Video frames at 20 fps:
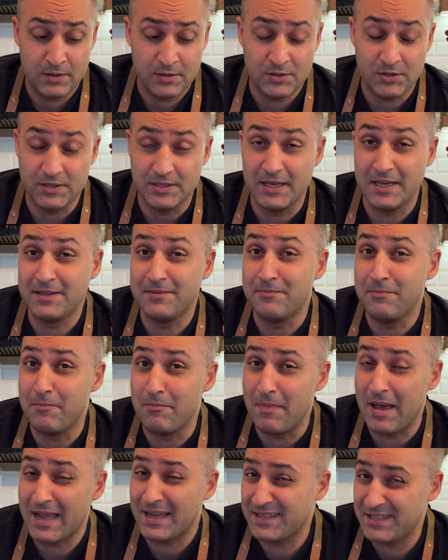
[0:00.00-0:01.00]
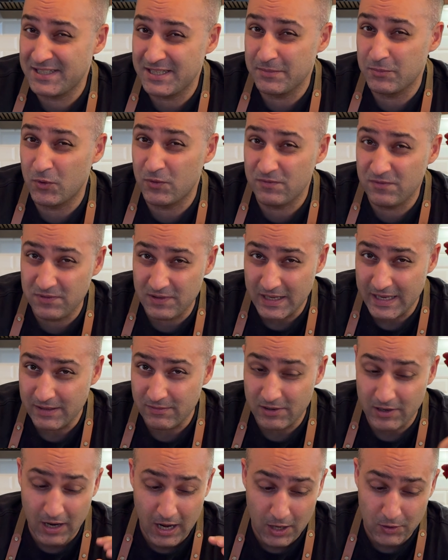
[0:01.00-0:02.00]
to get maximum
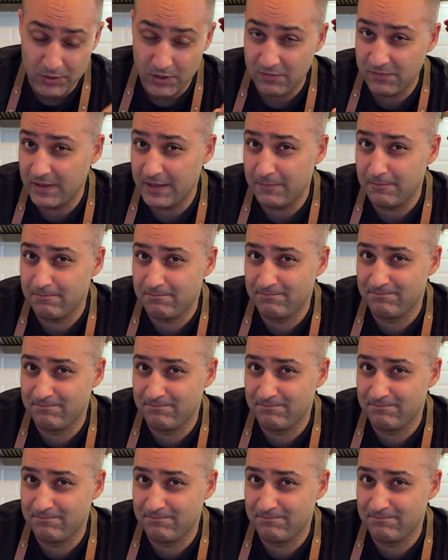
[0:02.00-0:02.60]
flavor out of them.